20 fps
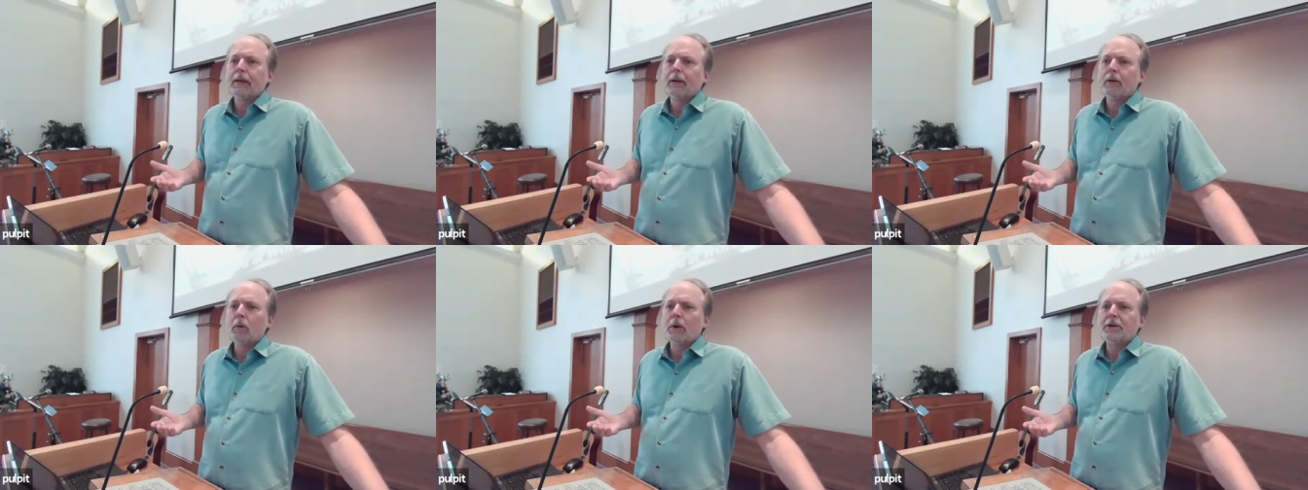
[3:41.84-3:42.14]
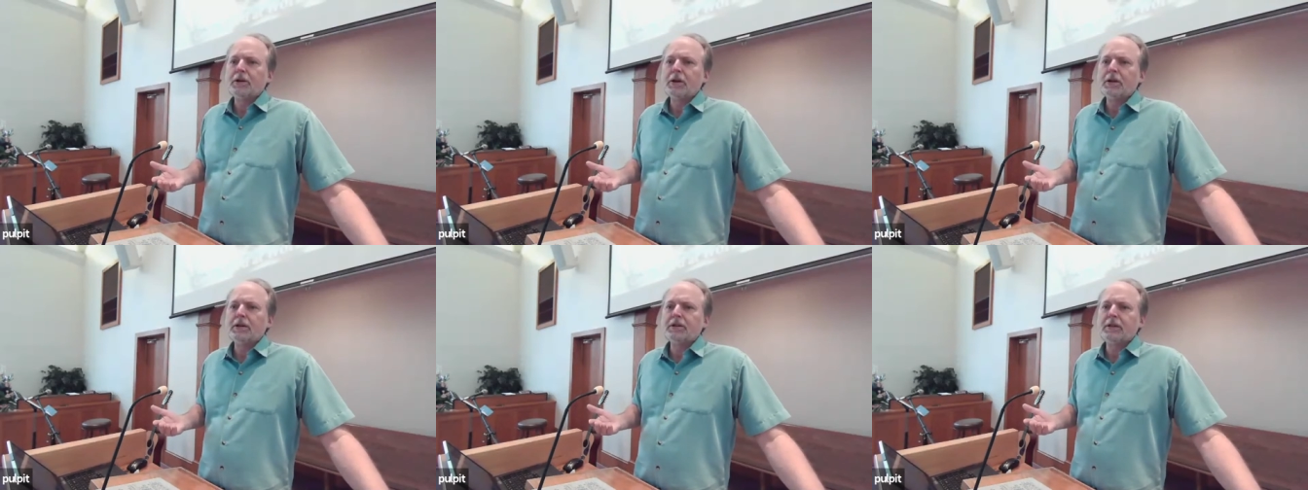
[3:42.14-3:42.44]

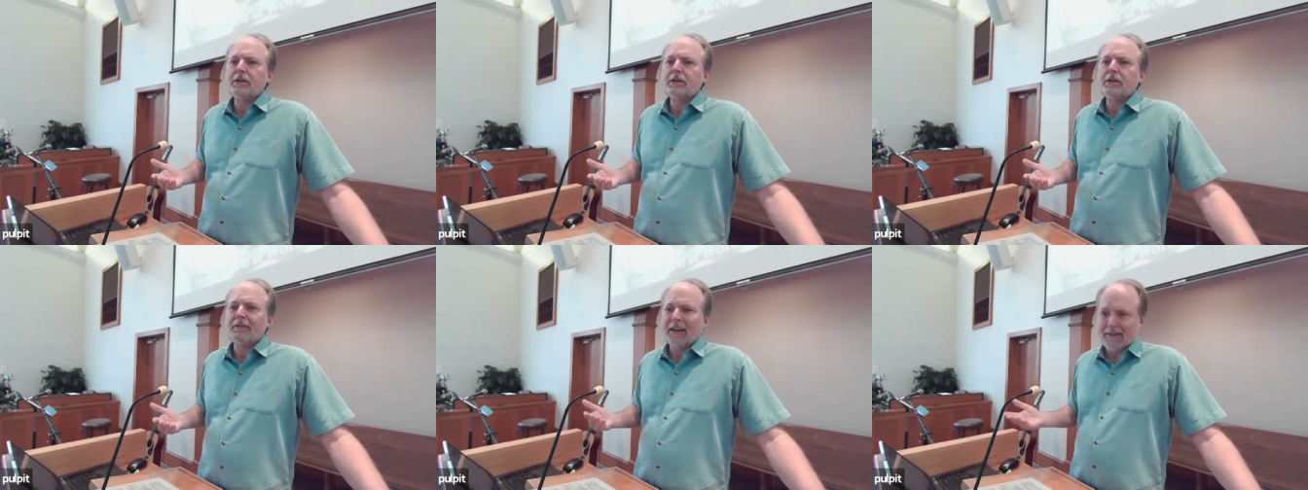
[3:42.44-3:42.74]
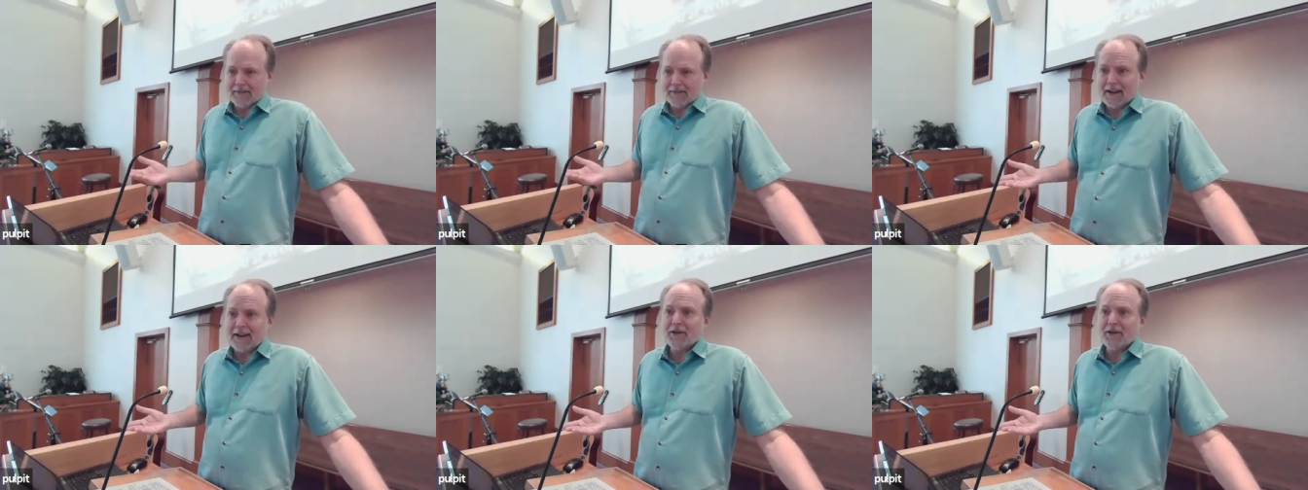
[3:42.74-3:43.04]
which is the
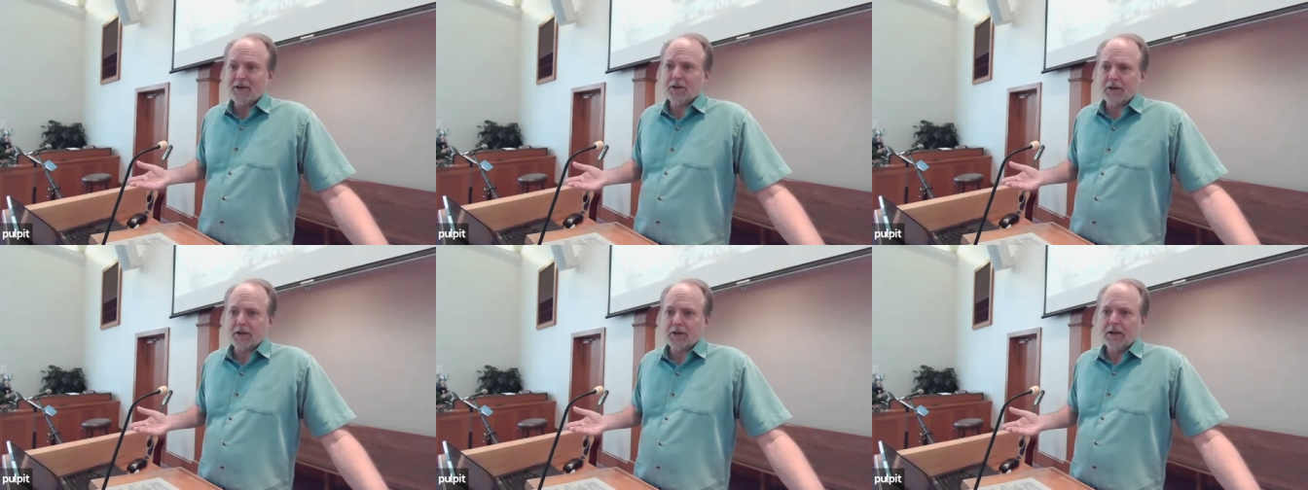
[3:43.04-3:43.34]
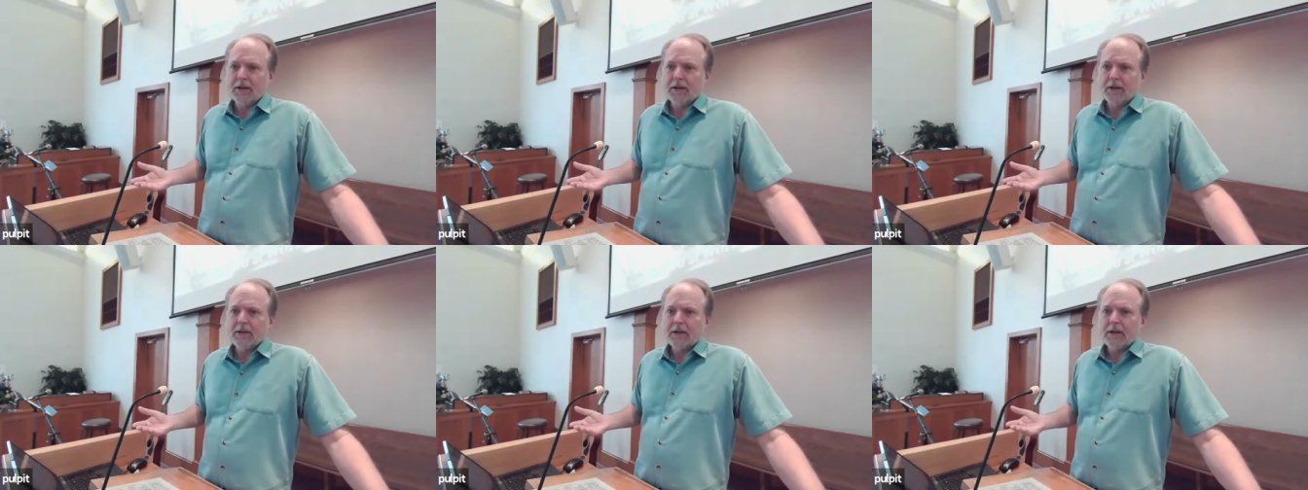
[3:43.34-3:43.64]

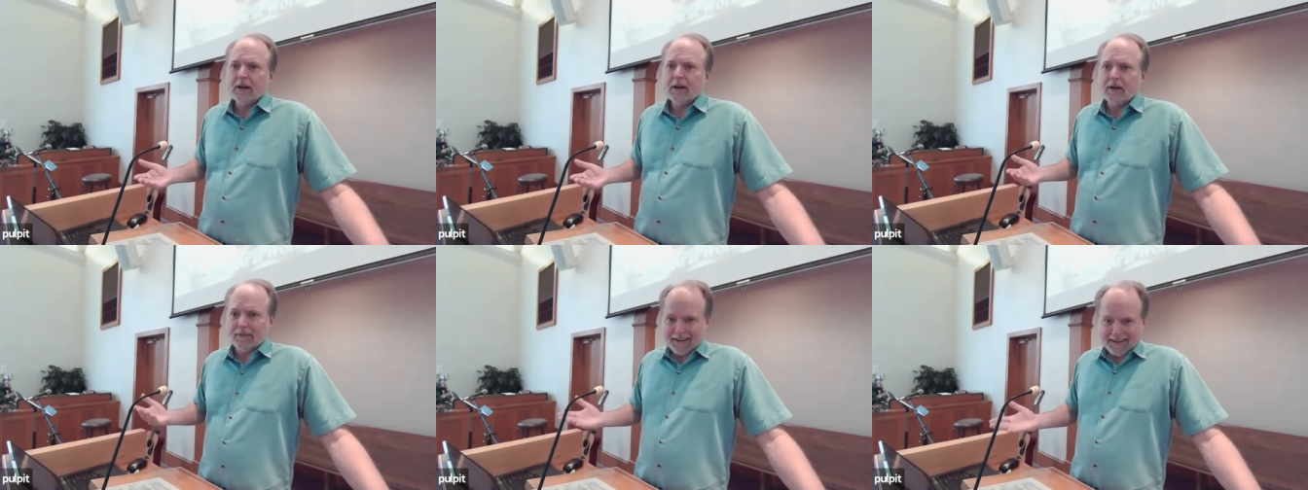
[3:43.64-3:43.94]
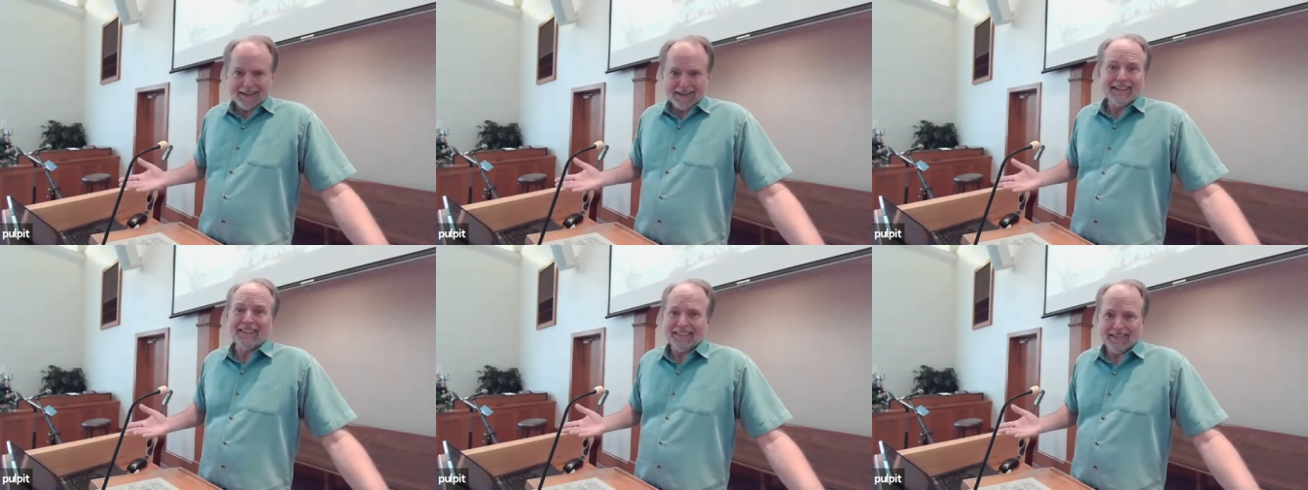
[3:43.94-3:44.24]
foundation of
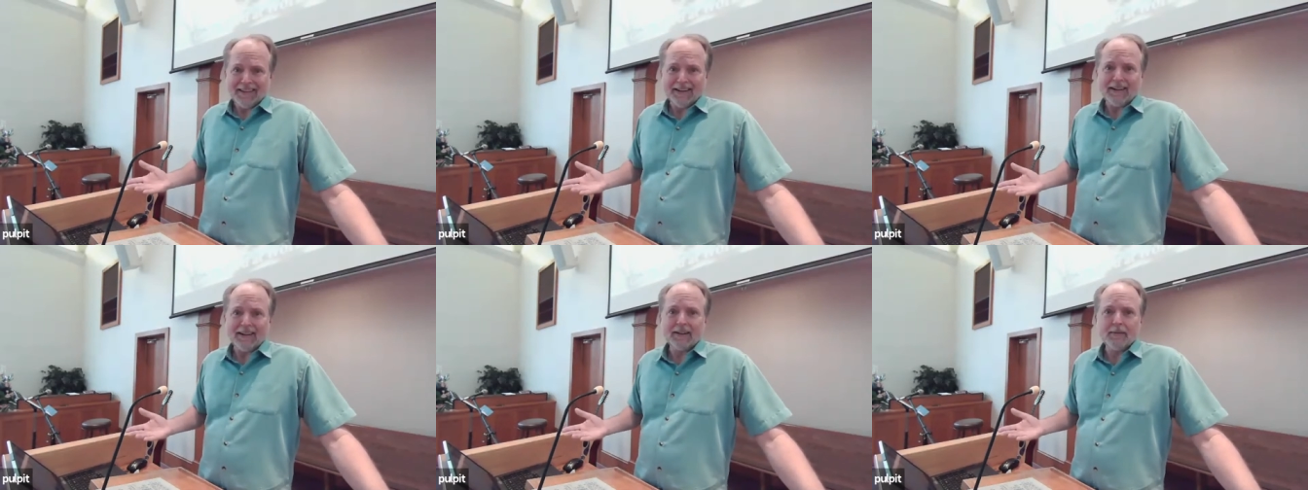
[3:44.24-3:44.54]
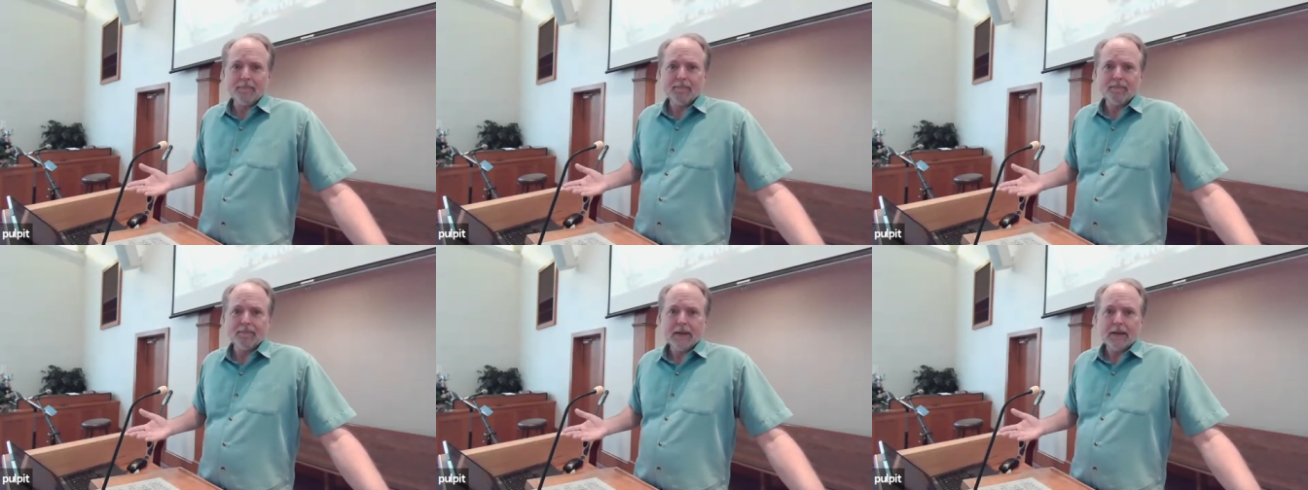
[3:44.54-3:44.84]
anything
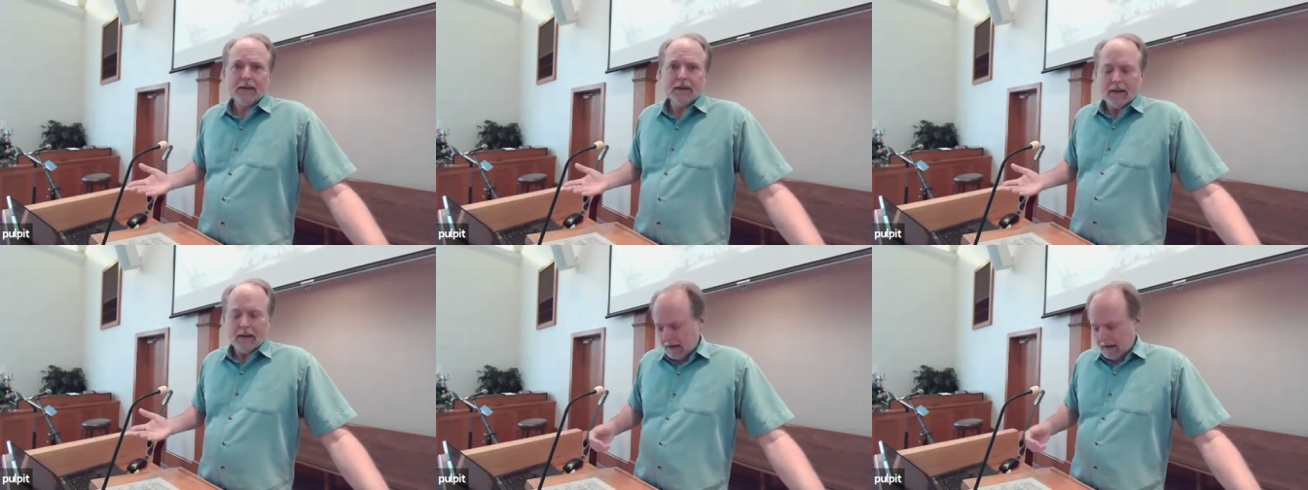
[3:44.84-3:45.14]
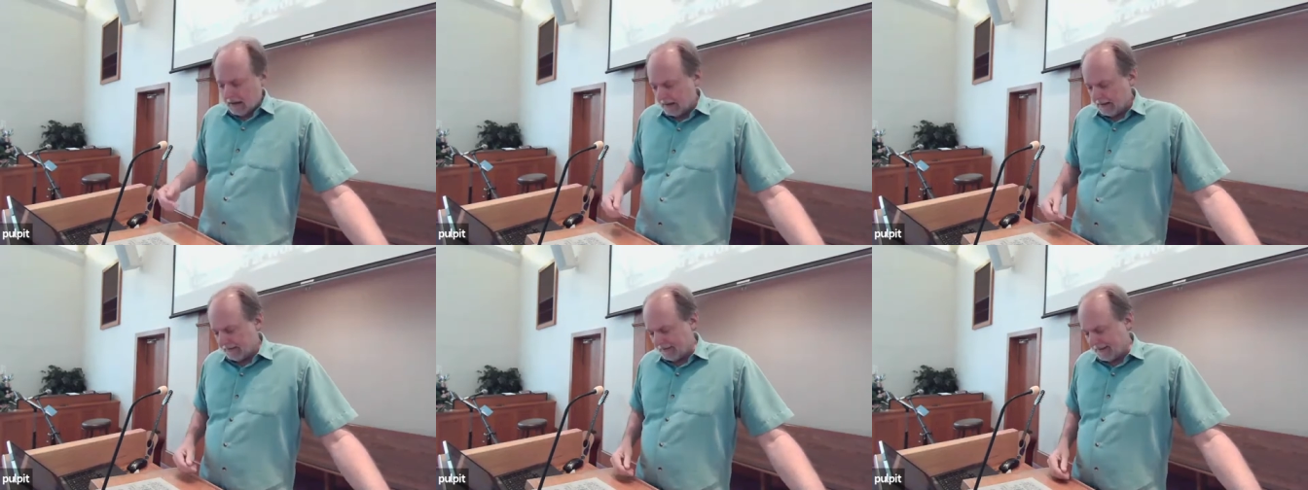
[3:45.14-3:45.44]

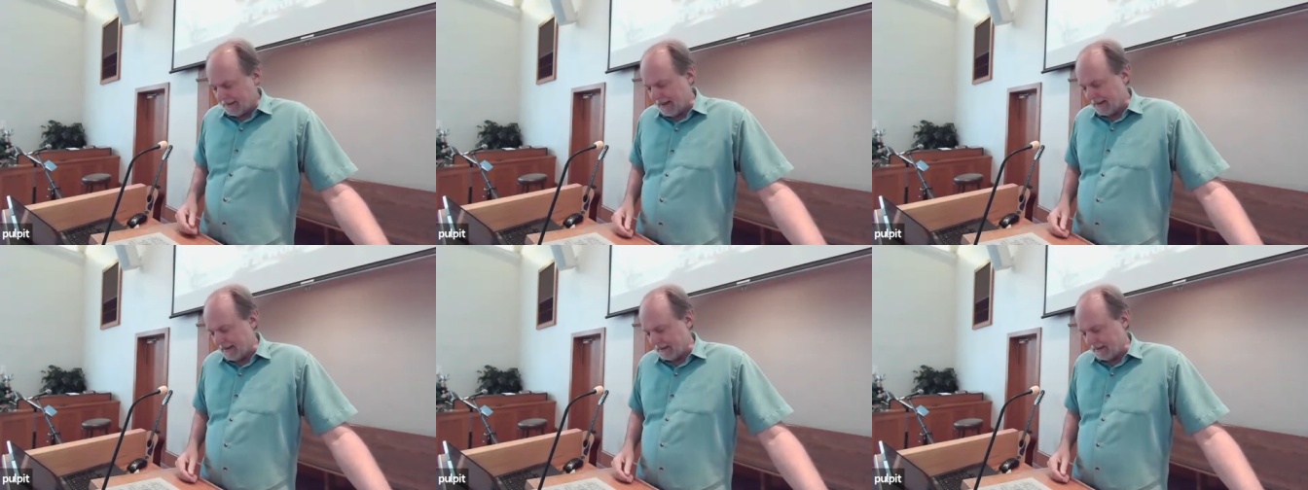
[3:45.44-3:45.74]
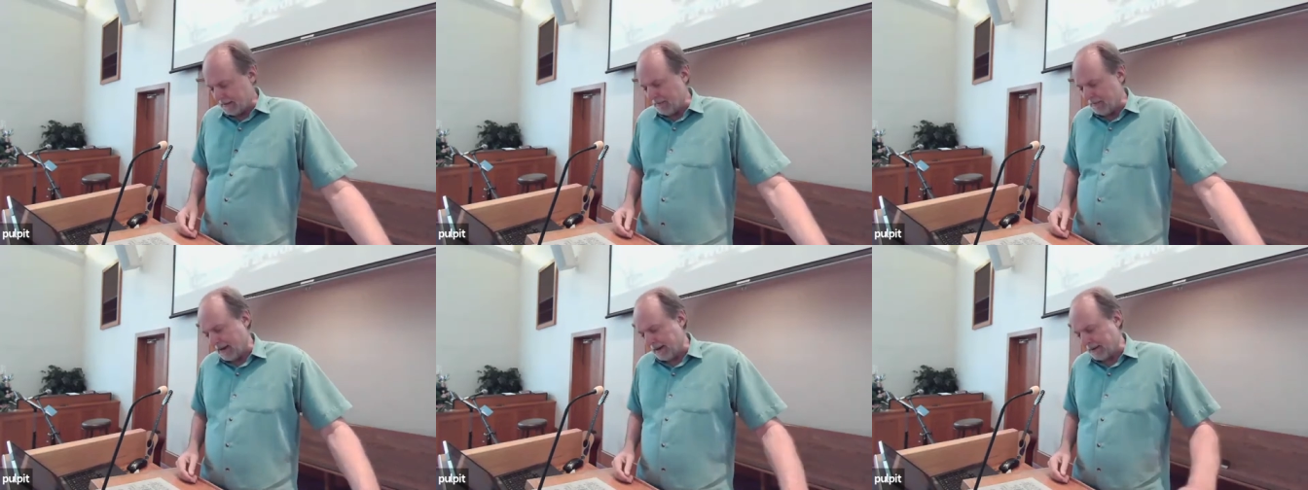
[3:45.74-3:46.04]
uh, that
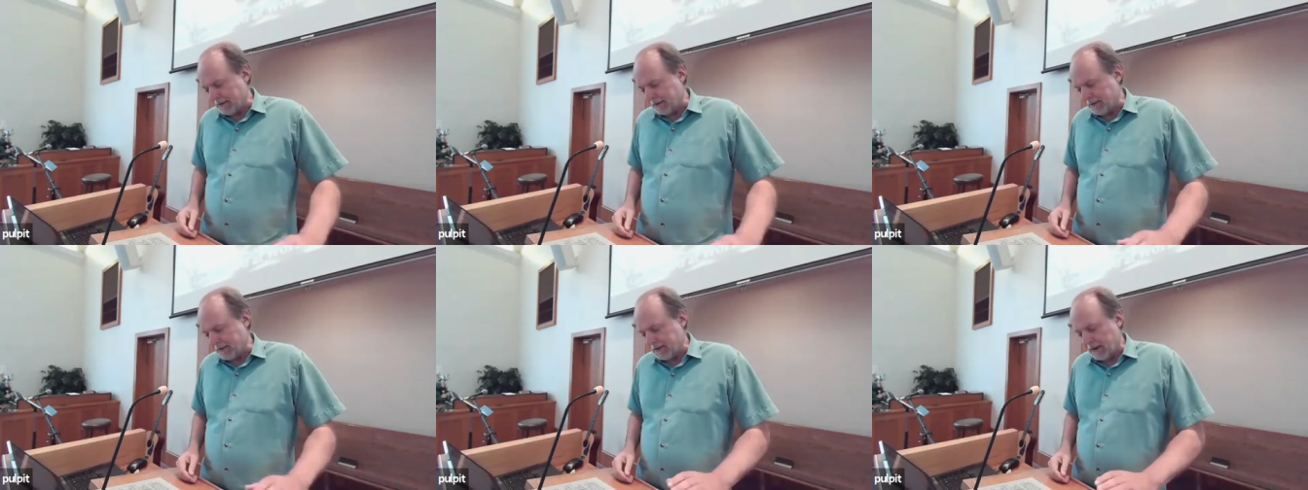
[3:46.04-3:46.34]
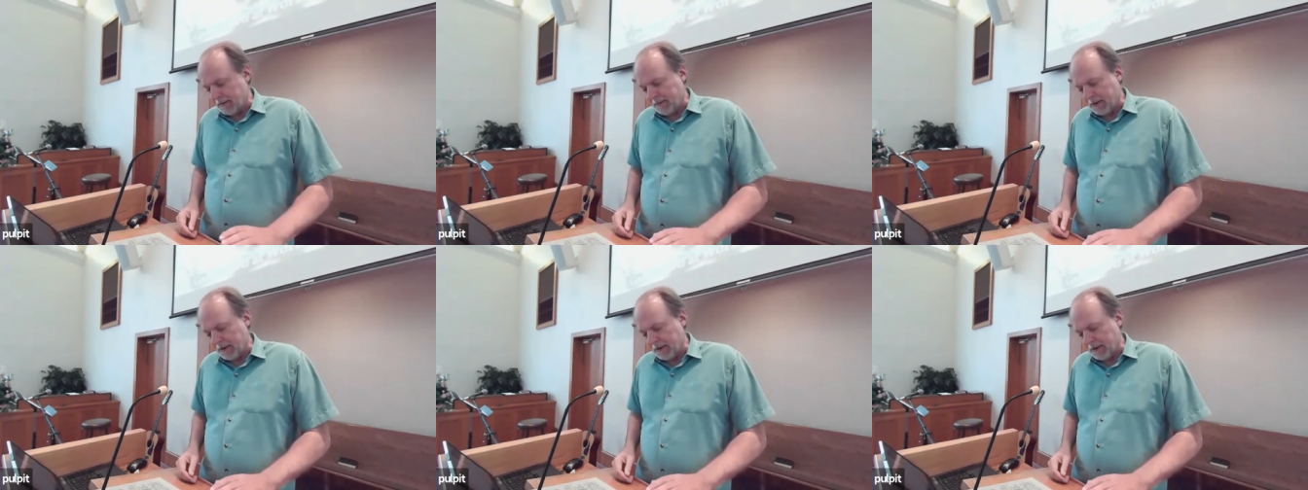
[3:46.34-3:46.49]
matters.